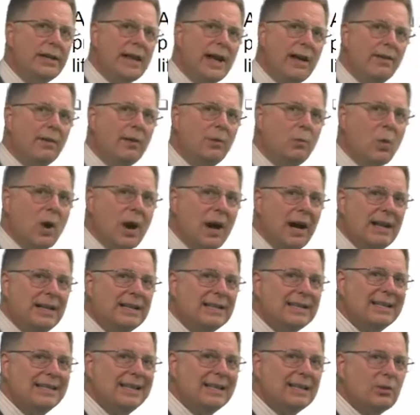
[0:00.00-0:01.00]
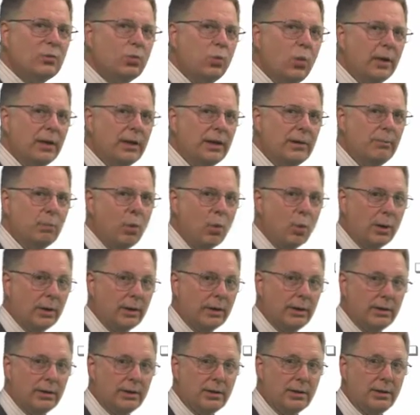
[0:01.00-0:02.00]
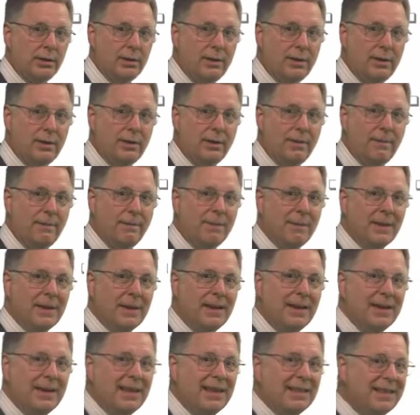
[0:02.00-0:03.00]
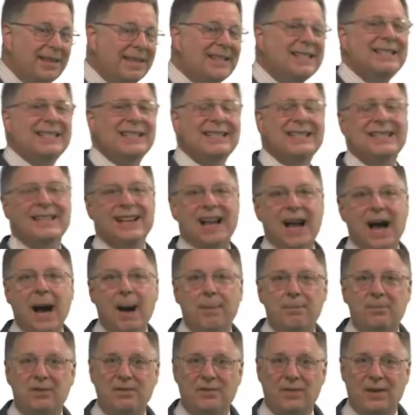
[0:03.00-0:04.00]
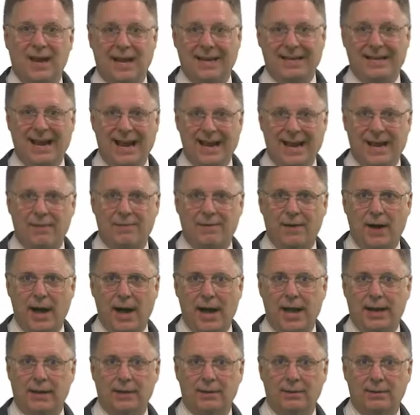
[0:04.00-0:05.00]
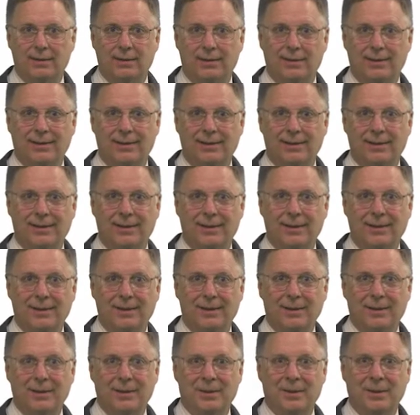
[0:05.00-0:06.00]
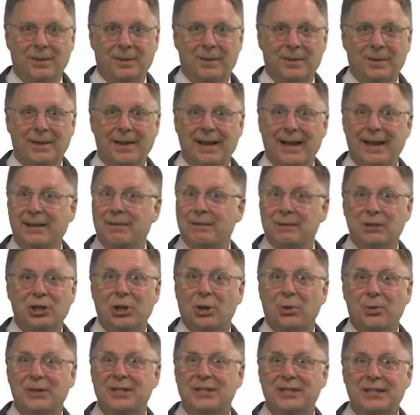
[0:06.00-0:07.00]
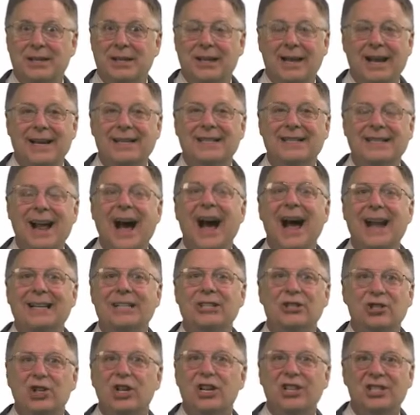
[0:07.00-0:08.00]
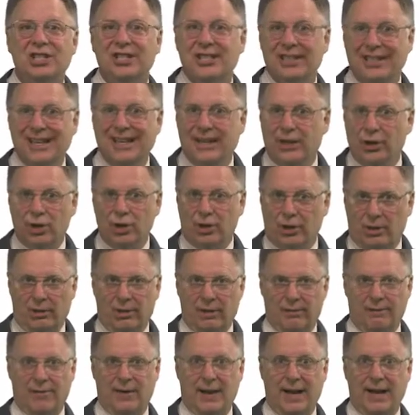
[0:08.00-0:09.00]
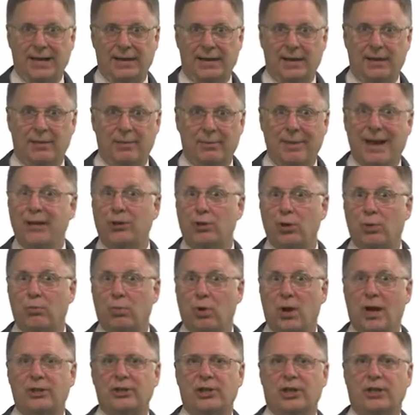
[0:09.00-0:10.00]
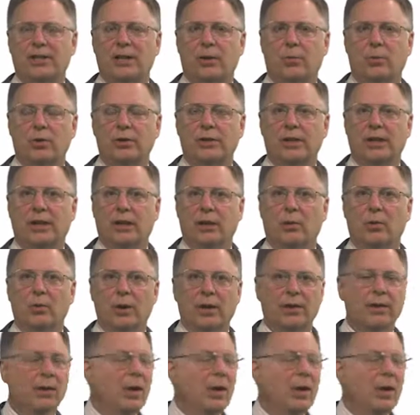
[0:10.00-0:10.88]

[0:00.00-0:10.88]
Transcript: Now, why is this one important? This is the ops flight AFI. Okay, so it's not just the engineering flight and major projects that we're dealing with.